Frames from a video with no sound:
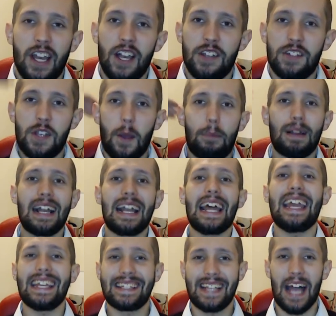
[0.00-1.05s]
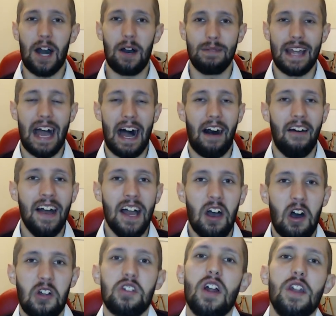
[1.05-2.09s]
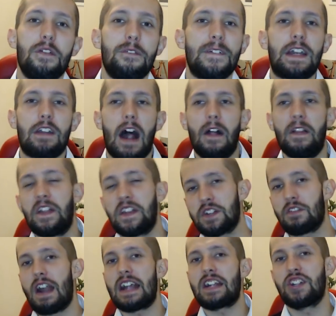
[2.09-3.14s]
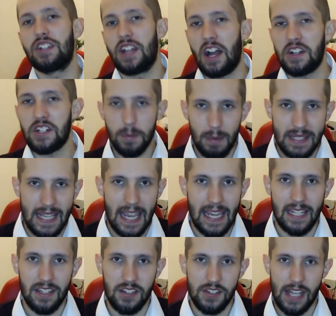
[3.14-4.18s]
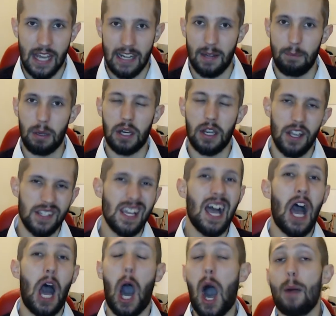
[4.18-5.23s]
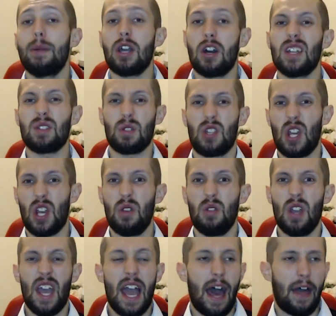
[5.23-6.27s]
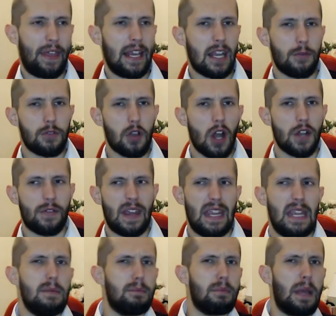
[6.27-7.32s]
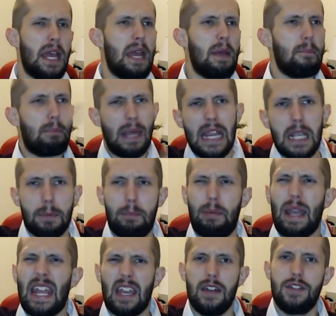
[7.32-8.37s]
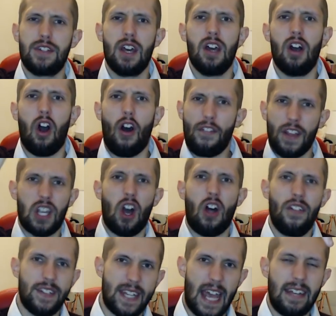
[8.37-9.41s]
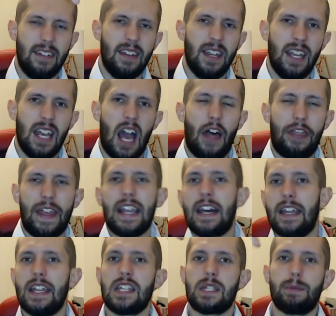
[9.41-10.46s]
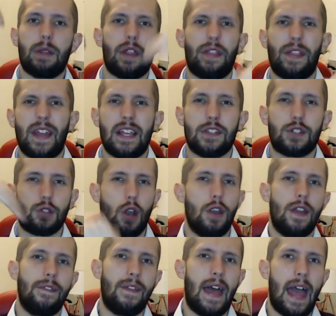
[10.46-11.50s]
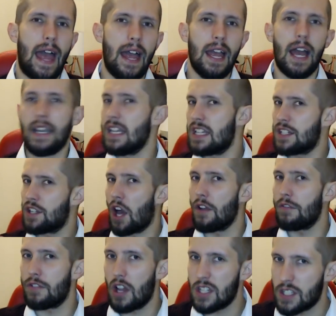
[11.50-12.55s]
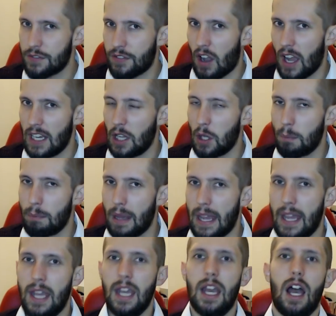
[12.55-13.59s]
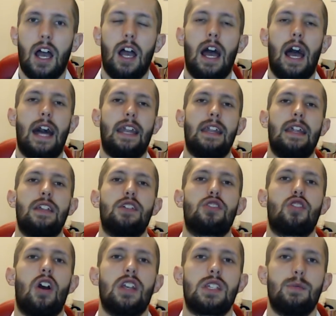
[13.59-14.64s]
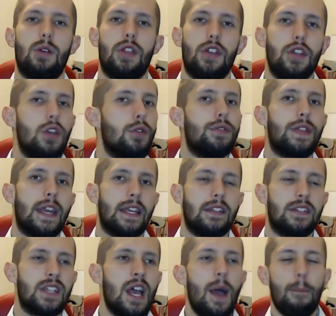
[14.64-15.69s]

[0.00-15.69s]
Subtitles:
So please help me out on trying to figure out the direction that I should be taking this channel in, because I'll be honest with you, I think I've kind of hit peak beard on the content. I think I need some other things thrown in there. I need to diversify a little bit and I need to try some other new things.